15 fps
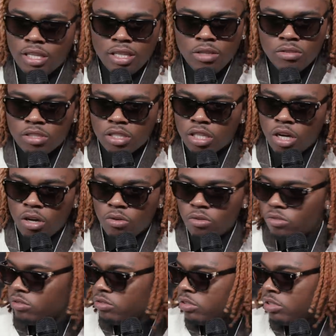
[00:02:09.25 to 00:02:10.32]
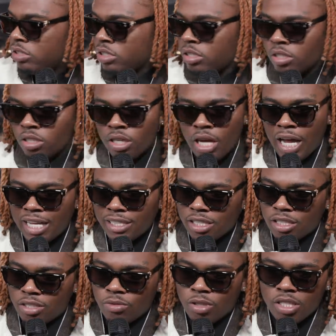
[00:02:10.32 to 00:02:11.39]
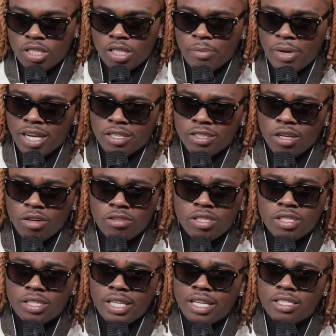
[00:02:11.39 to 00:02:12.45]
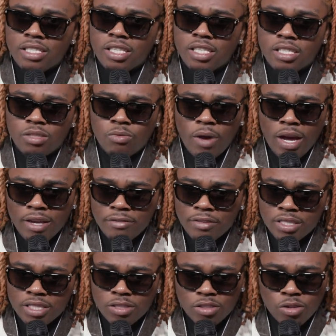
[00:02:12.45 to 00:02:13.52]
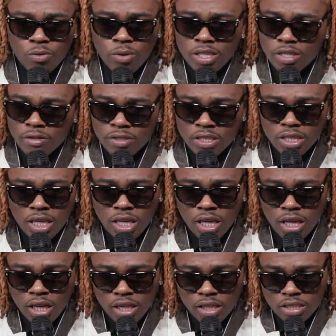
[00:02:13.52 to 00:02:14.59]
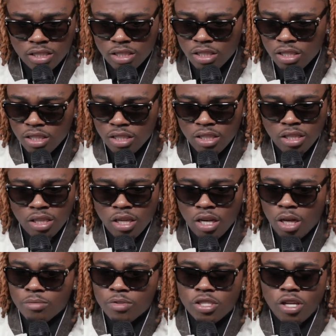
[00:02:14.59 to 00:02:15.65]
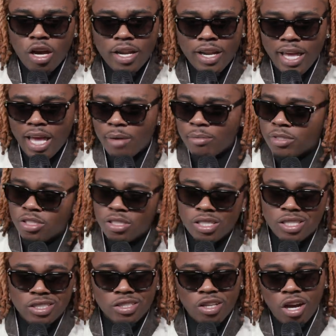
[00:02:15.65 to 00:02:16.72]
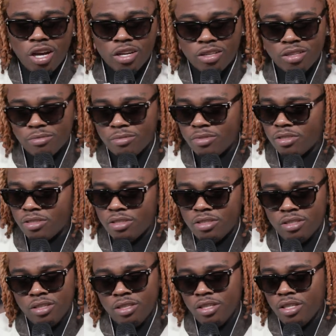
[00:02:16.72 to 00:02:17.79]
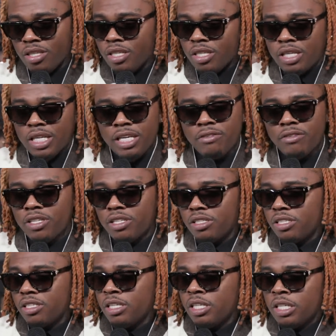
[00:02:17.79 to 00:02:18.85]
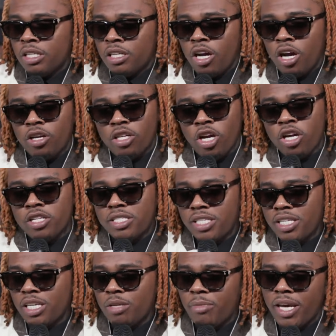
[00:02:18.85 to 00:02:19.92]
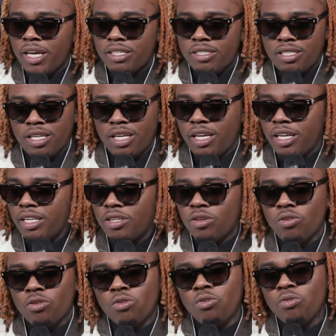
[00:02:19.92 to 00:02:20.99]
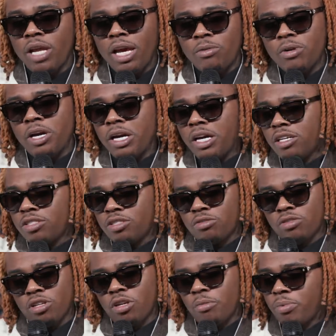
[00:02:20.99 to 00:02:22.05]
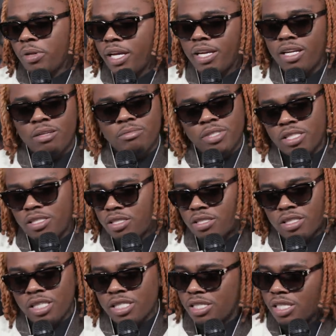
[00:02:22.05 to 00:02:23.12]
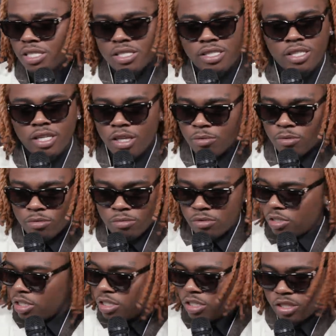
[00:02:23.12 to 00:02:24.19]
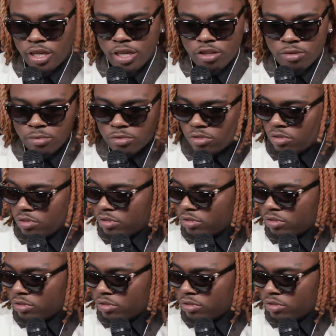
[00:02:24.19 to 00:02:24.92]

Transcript: He was a goat. I just want to send my condolences out to his wife, his the rest of his kids. I'm sorry that happened to his daughter. Even her, her teammates and who they else was on the plane. I'm just it's just terrible. It's terrible.